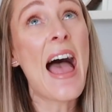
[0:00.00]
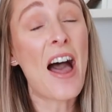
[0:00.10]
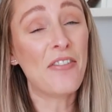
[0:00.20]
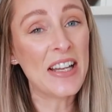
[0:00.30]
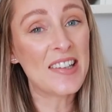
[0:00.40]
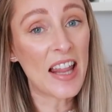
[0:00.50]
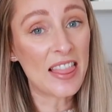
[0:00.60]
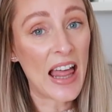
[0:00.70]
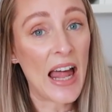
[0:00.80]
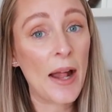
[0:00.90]
Having said
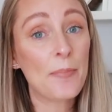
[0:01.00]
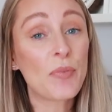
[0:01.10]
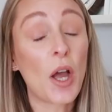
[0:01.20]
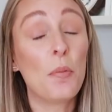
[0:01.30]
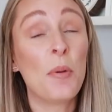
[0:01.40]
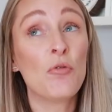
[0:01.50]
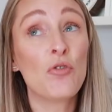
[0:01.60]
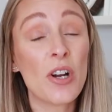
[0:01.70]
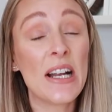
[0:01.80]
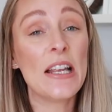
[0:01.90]
that, I've
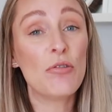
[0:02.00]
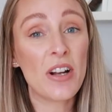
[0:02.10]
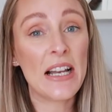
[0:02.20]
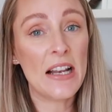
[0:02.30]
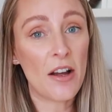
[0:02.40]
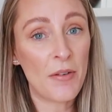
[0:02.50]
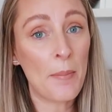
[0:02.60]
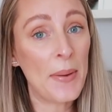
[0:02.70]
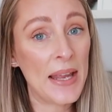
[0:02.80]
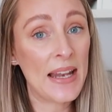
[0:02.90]
been really, really
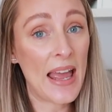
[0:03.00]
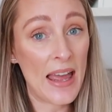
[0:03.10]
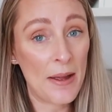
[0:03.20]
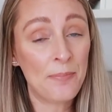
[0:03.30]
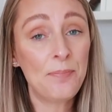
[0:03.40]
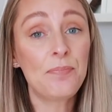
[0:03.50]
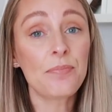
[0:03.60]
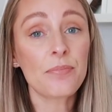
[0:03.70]
loving B and M.